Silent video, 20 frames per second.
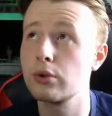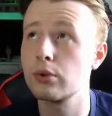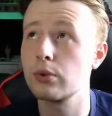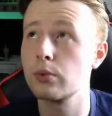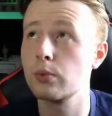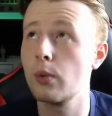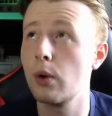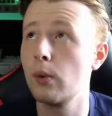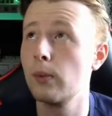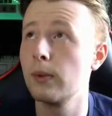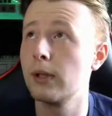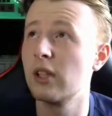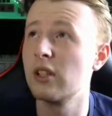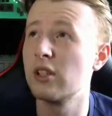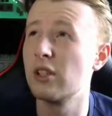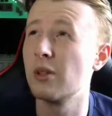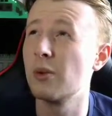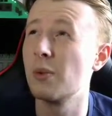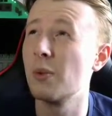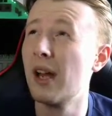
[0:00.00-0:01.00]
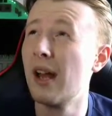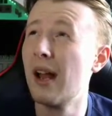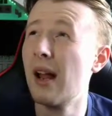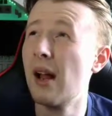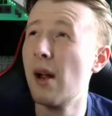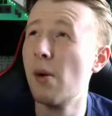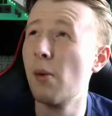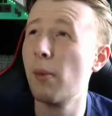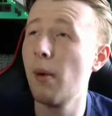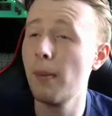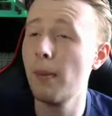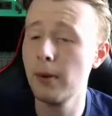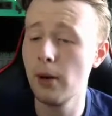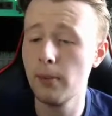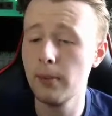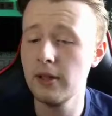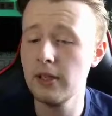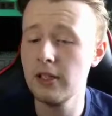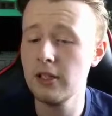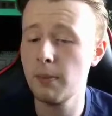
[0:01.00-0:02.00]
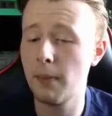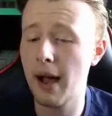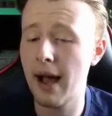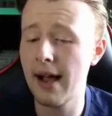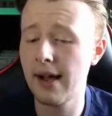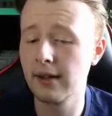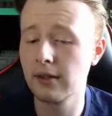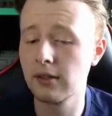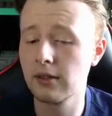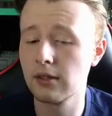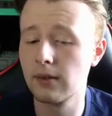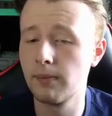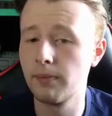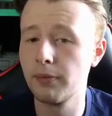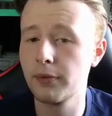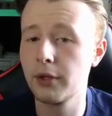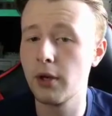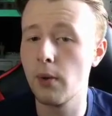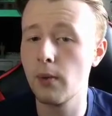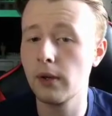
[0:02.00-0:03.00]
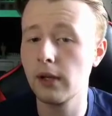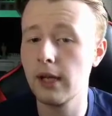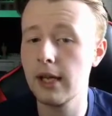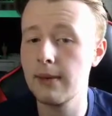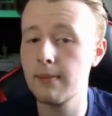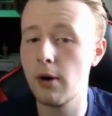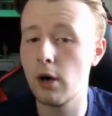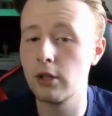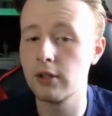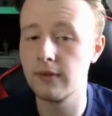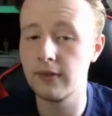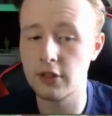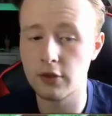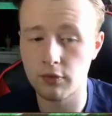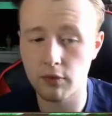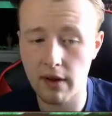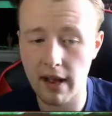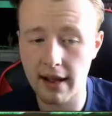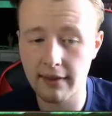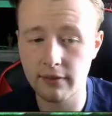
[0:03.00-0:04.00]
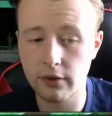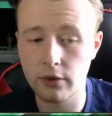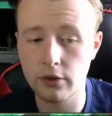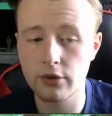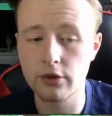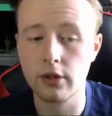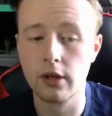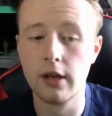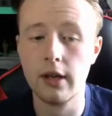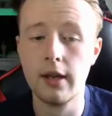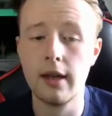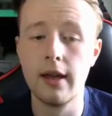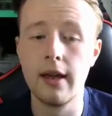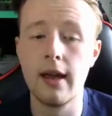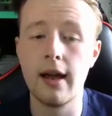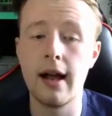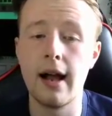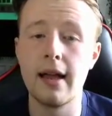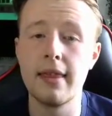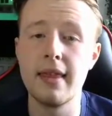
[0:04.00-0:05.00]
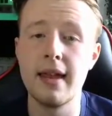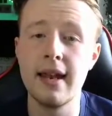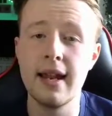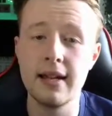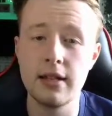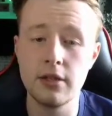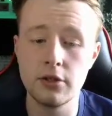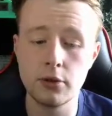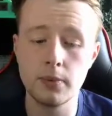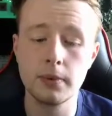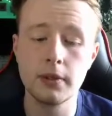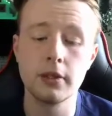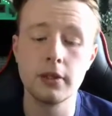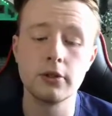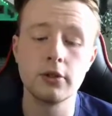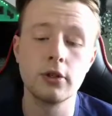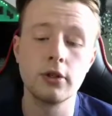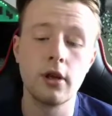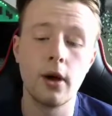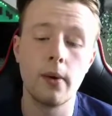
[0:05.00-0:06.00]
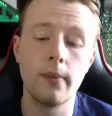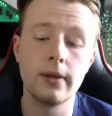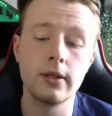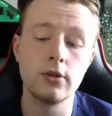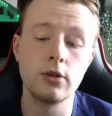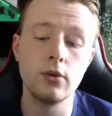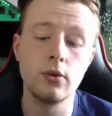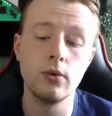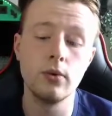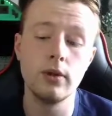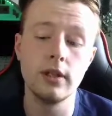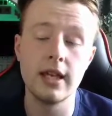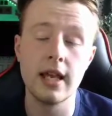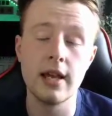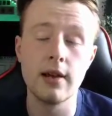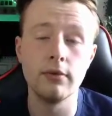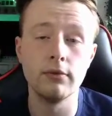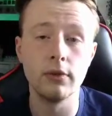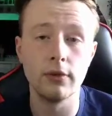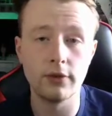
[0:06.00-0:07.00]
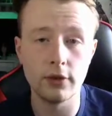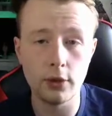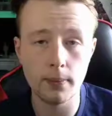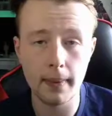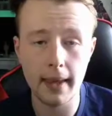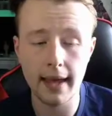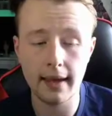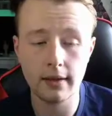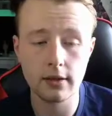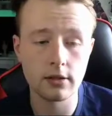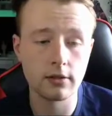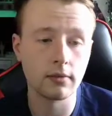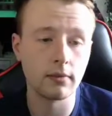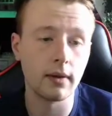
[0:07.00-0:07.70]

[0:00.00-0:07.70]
What are we going to do? While we open these packs, go and claim our division rivals, and then any duplicates can go into the year in review picks.